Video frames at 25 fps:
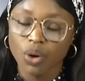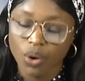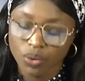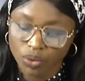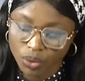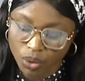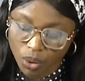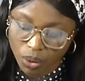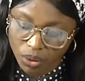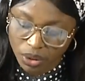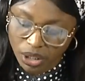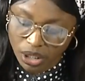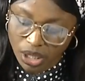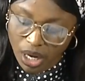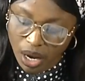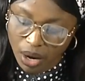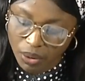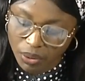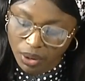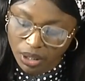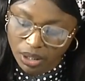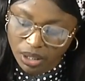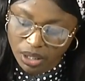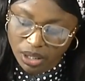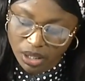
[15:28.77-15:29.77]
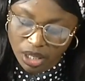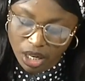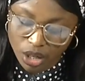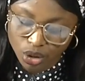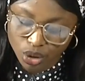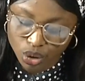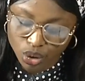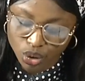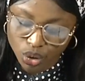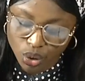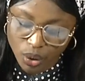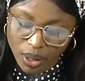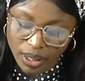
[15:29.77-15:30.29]
authoritarian state
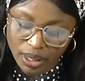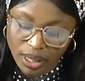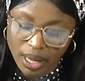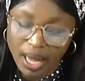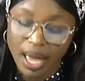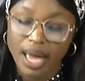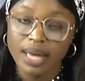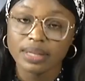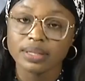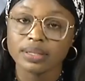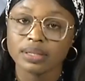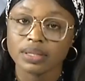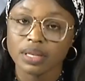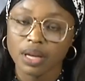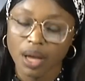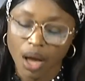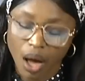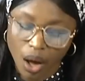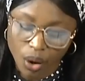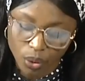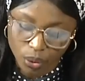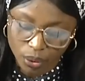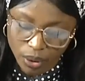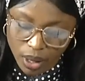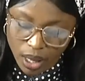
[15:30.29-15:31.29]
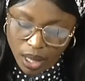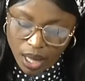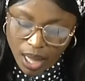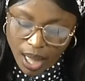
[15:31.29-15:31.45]
to join the SCO